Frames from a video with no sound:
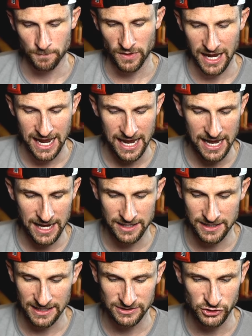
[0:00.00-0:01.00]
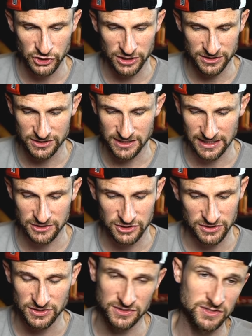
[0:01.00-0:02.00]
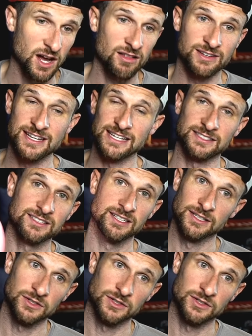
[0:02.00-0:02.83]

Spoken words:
And it's just a solid disc.